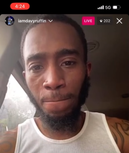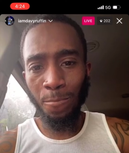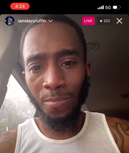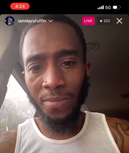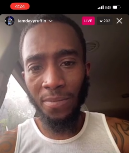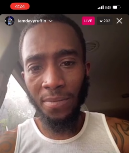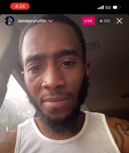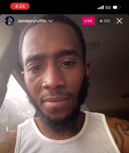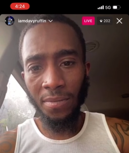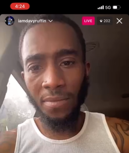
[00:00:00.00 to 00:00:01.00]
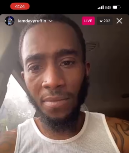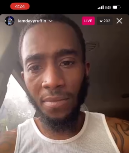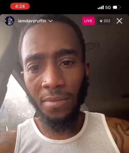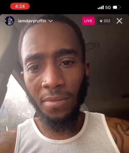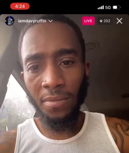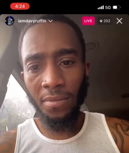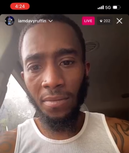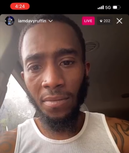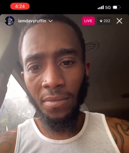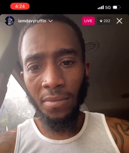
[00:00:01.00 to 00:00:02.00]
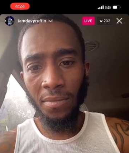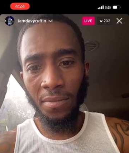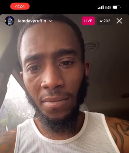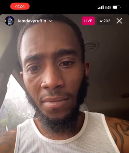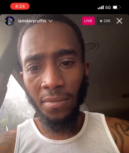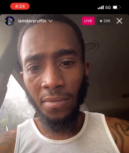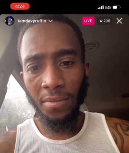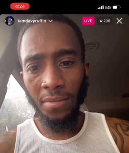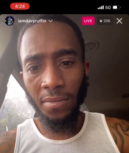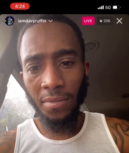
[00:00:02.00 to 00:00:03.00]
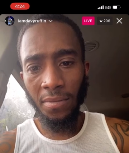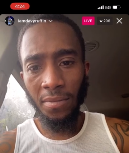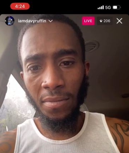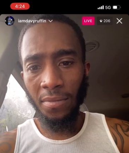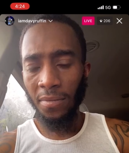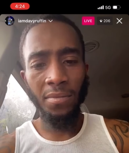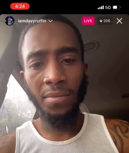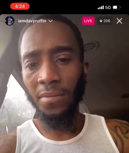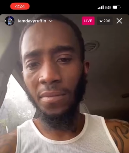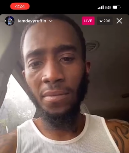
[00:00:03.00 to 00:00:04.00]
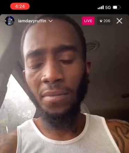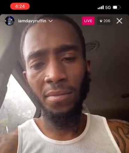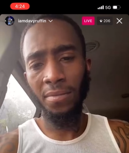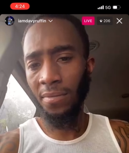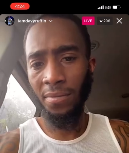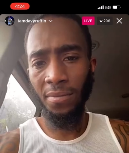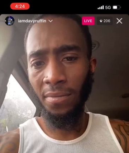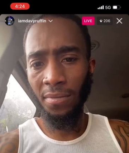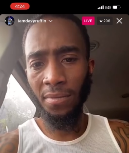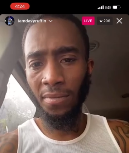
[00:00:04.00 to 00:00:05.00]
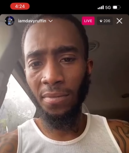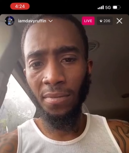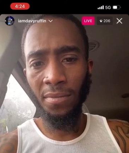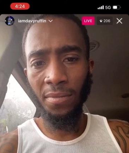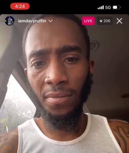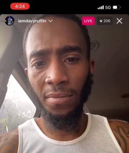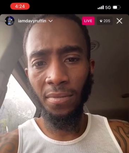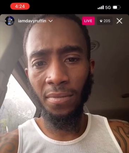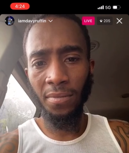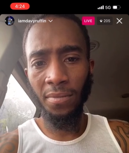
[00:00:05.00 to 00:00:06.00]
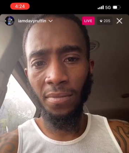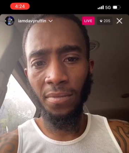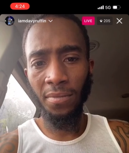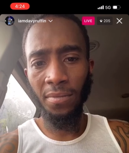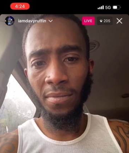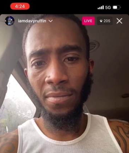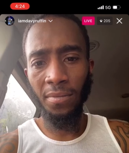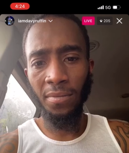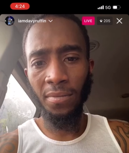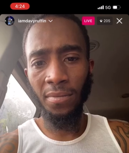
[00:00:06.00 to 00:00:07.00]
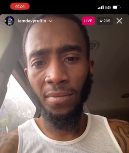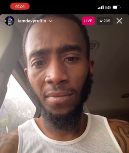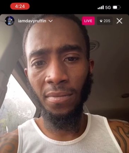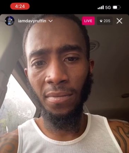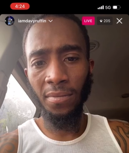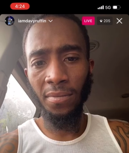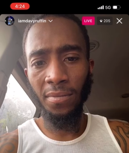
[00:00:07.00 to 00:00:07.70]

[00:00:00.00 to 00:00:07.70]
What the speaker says: No one is speaking in this clip.